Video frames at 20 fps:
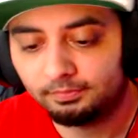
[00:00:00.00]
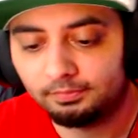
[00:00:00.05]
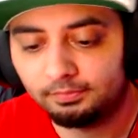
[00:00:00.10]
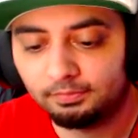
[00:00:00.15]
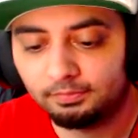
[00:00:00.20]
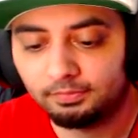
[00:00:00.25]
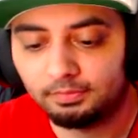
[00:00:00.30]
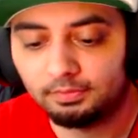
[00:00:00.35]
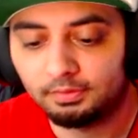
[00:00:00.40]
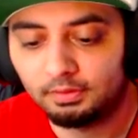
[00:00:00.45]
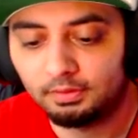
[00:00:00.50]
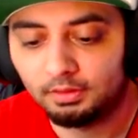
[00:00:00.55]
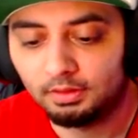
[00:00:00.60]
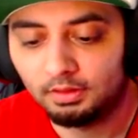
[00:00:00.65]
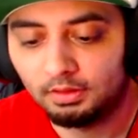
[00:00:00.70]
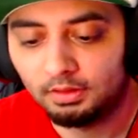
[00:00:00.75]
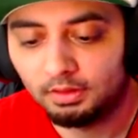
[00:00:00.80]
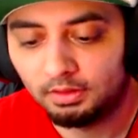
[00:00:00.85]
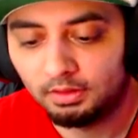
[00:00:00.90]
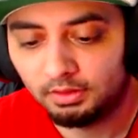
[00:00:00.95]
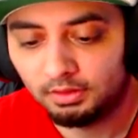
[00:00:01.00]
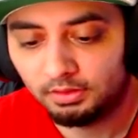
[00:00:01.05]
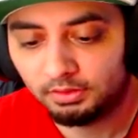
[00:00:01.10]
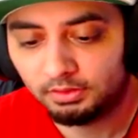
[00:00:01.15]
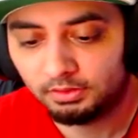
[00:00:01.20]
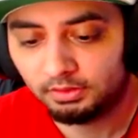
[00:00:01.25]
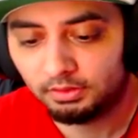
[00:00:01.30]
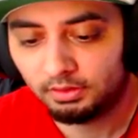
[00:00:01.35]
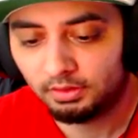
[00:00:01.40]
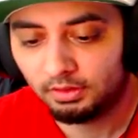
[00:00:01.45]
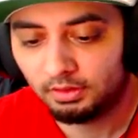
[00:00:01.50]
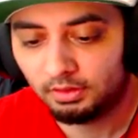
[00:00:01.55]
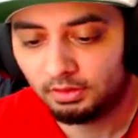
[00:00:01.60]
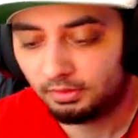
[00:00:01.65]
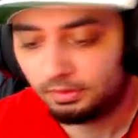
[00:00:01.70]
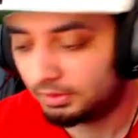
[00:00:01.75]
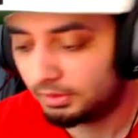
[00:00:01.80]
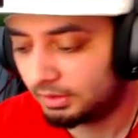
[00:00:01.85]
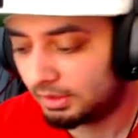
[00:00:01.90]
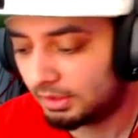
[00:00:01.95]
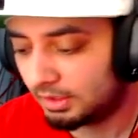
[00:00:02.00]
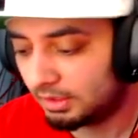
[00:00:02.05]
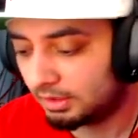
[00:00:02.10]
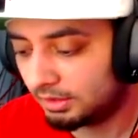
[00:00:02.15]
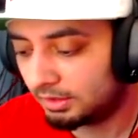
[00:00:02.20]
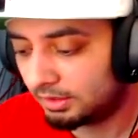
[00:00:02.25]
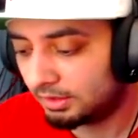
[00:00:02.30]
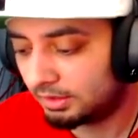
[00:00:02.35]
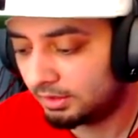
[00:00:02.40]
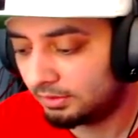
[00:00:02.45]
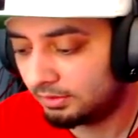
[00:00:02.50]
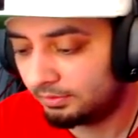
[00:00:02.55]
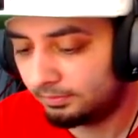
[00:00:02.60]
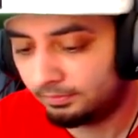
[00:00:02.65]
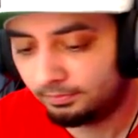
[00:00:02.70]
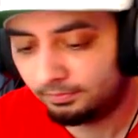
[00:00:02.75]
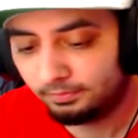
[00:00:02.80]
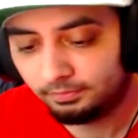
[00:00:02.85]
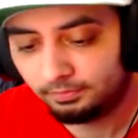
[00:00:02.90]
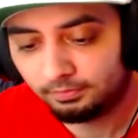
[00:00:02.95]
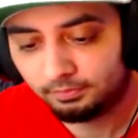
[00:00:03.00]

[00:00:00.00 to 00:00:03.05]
No one is speaking in this clip.